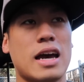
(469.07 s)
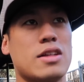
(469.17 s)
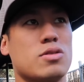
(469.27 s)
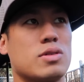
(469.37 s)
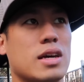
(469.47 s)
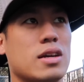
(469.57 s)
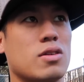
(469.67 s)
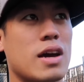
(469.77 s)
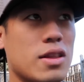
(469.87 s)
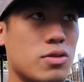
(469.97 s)
and you get
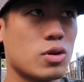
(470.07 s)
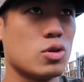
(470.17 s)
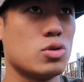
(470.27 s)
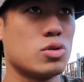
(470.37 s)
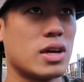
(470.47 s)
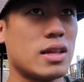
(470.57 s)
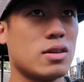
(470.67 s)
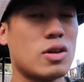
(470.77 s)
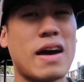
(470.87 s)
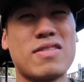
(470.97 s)
your head through
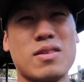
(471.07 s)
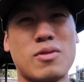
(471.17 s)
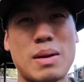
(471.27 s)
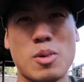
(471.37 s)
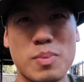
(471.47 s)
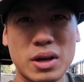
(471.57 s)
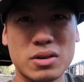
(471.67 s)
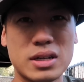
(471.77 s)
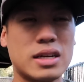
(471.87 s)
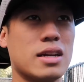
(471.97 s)
and you have the right
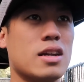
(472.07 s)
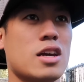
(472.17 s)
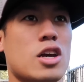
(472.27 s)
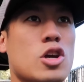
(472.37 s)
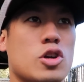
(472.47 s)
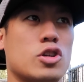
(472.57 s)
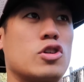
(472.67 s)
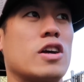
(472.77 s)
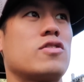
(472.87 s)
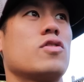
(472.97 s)
mobility, and you can
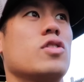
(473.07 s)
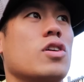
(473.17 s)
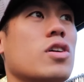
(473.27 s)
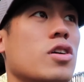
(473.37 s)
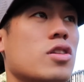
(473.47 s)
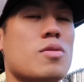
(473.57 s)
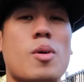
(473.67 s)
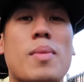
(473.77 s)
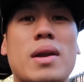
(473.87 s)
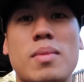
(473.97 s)
transfer the
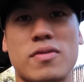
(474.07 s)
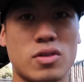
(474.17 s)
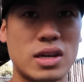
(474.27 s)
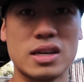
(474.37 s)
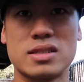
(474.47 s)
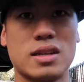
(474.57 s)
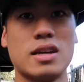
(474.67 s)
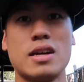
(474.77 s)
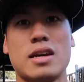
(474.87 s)
momentum of your knees and